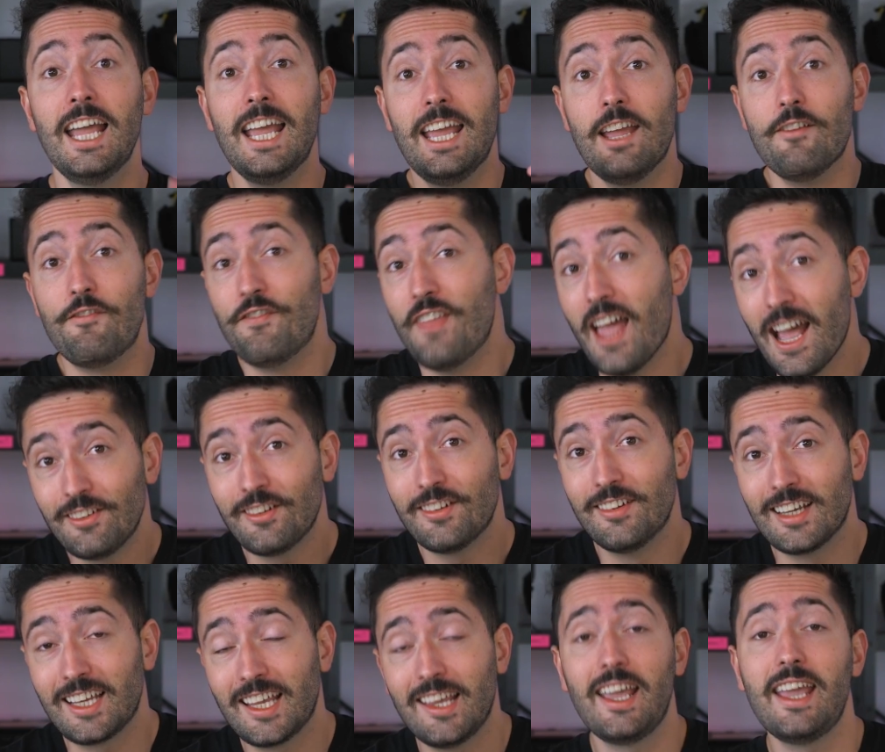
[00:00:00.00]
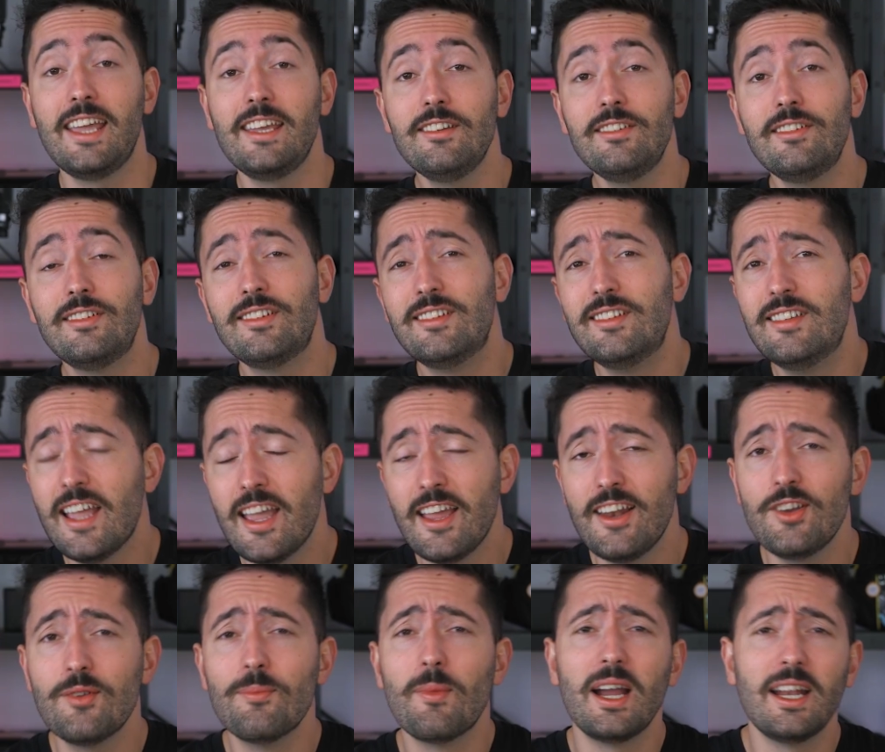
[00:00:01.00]
If that's the case,
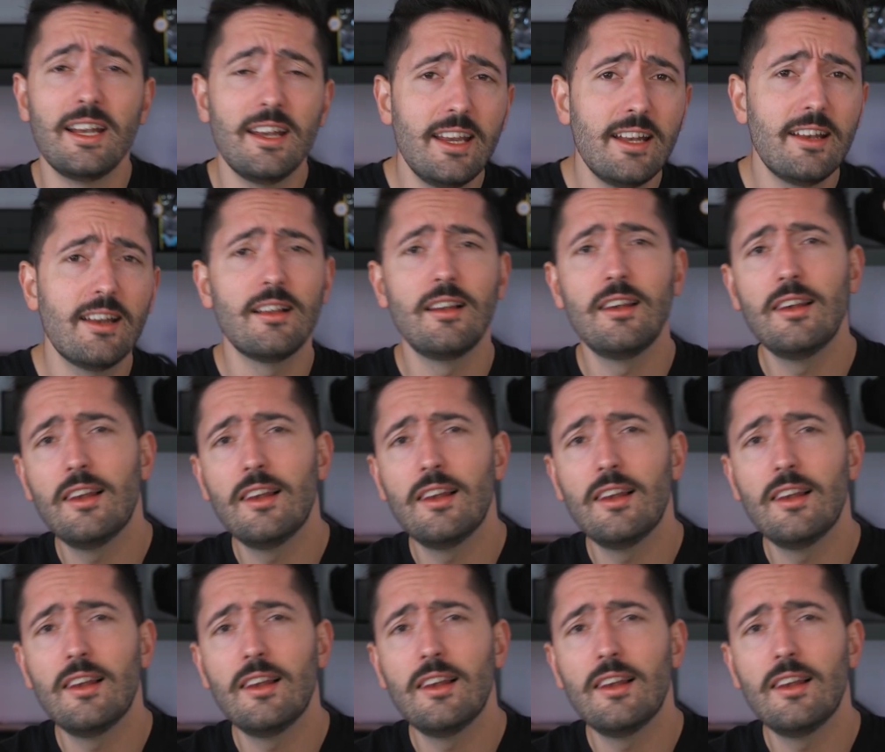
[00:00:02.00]
then you might need a